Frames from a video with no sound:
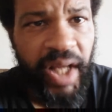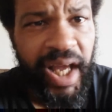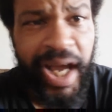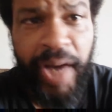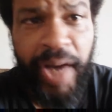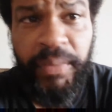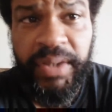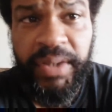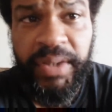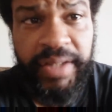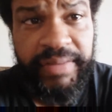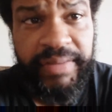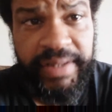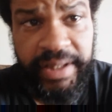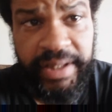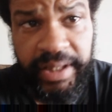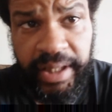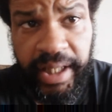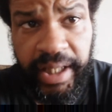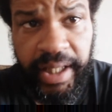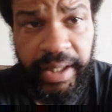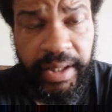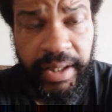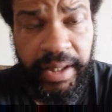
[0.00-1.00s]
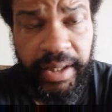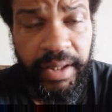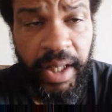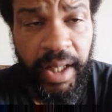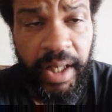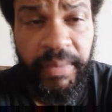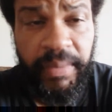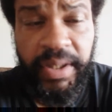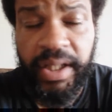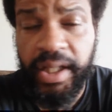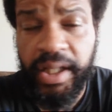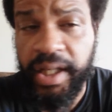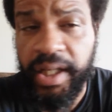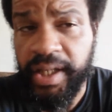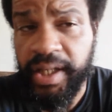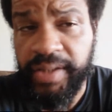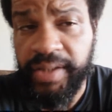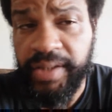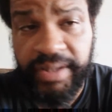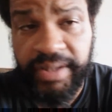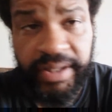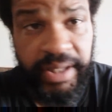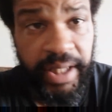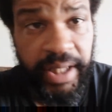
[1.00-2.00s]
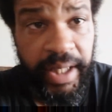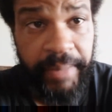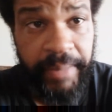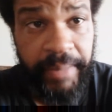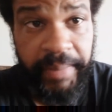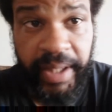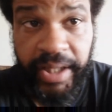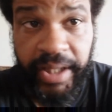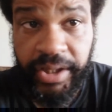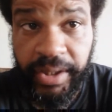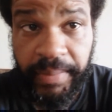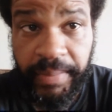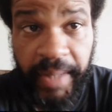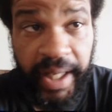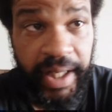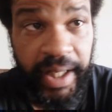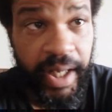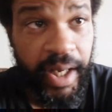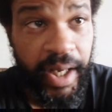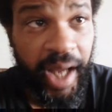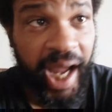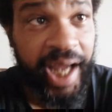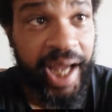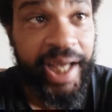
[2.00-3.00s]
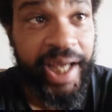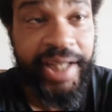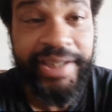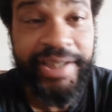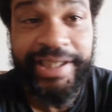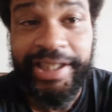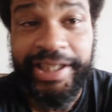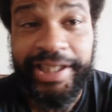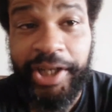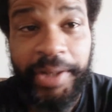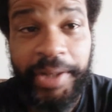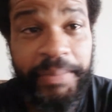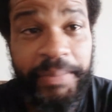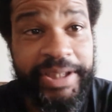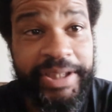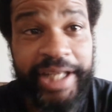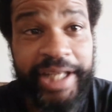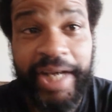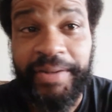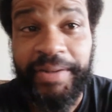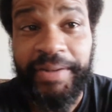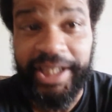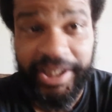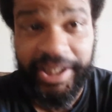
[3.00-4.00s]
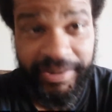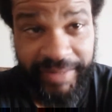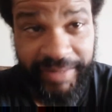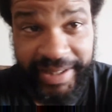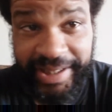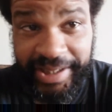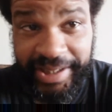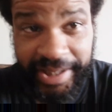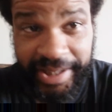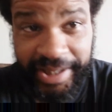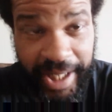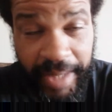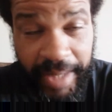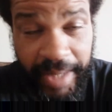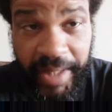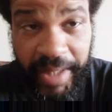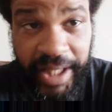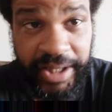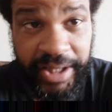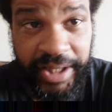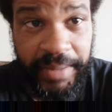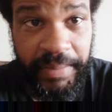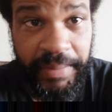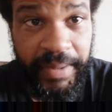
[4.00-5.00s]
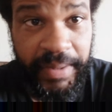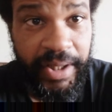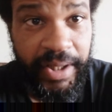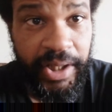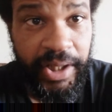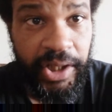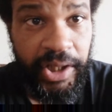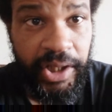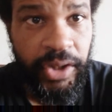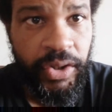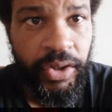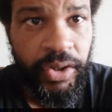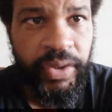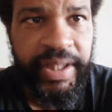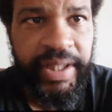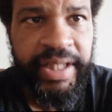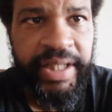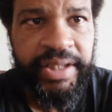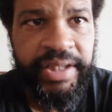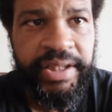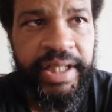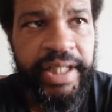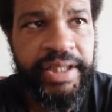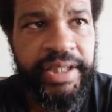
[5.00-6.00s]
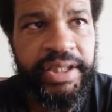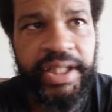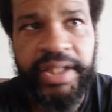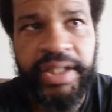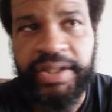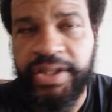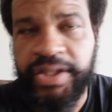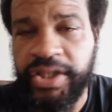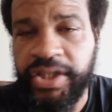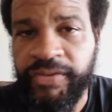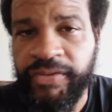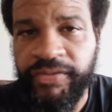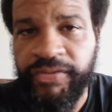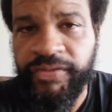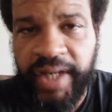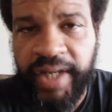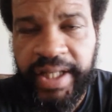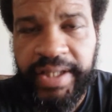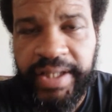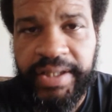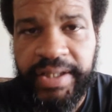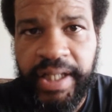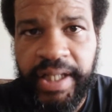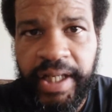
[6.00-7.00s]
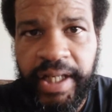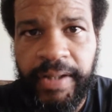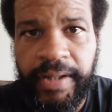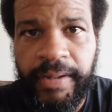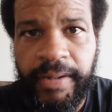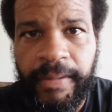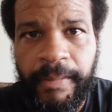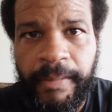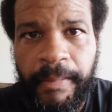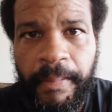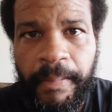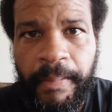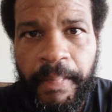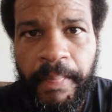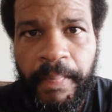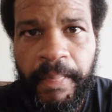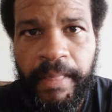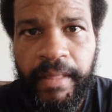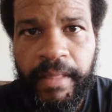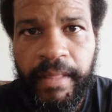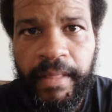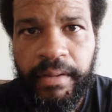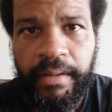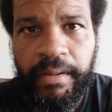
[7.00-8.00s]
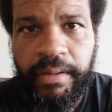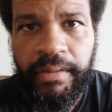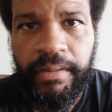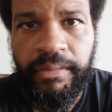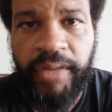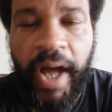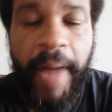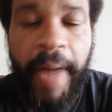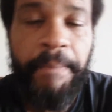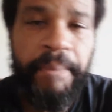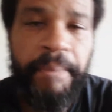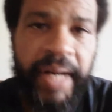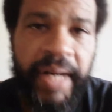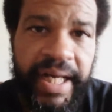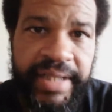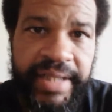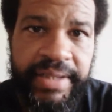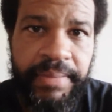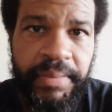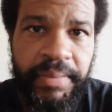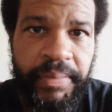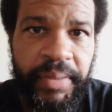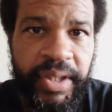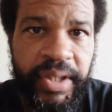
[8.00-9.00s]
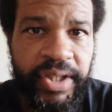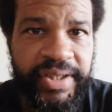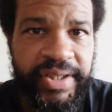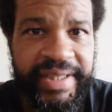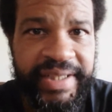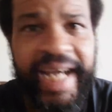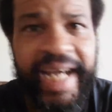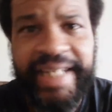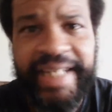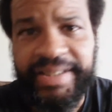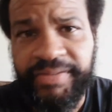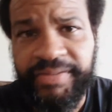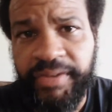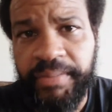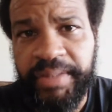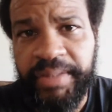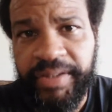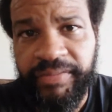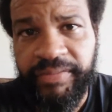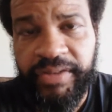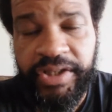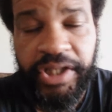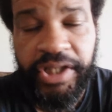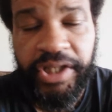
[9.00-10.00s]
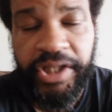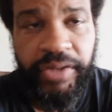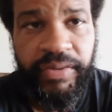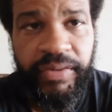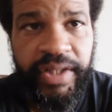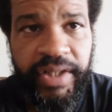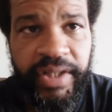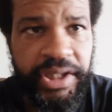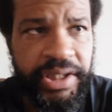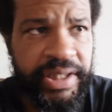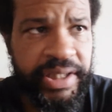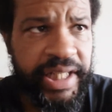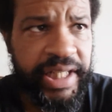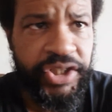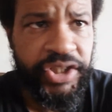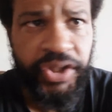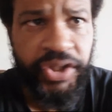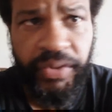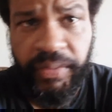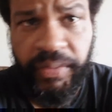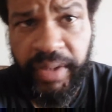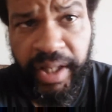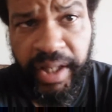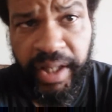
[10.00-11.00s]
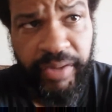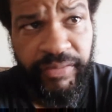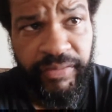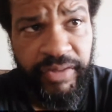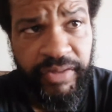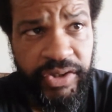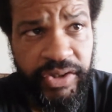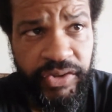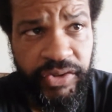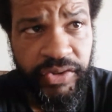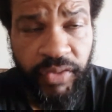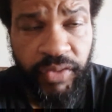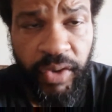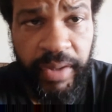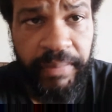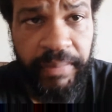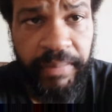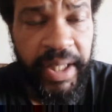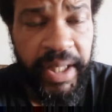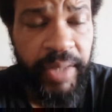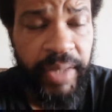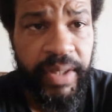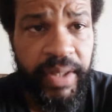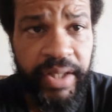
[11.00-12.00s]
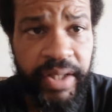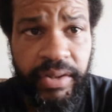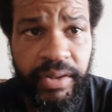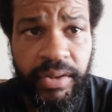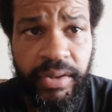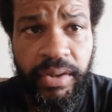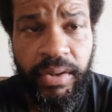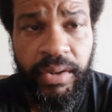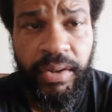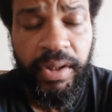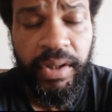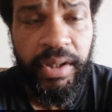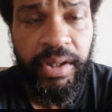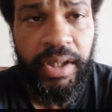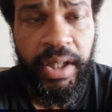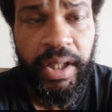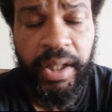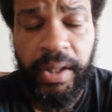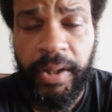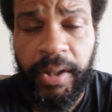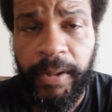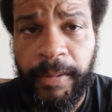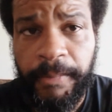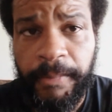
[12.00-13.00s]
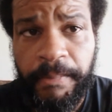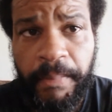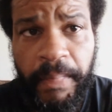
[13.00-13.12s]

I would love to see that. I would love to see that matchup. I can't, tell you how much I would give to see that matchup. You know, there's there's there's certain fights that not possible because guys from different generations, like Sugar Ray Leonard versus Floyd Mayweather, or uh,